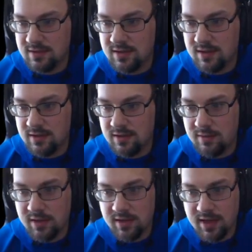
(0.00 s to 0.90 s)
Get a little
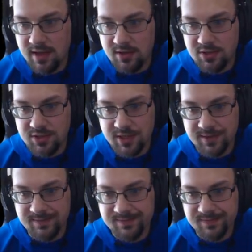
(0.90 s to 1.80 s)
bit of knowledge there.
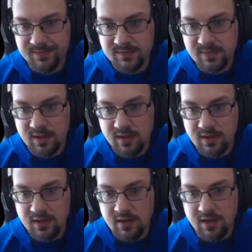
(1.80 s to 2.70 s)

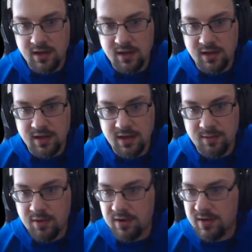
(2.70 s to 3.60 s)
And
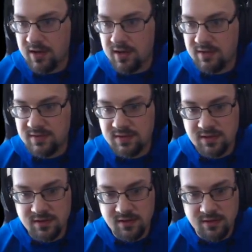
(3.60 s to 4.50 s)
Bartok is
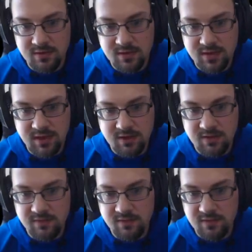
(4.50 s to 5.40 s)
going to go take
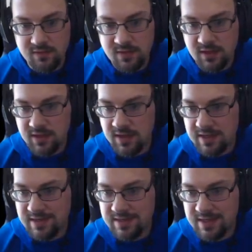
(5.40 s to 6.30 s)
over the Knight
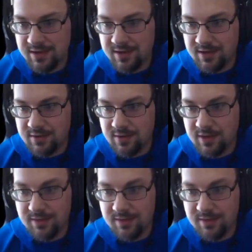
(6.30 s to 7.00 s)
territory.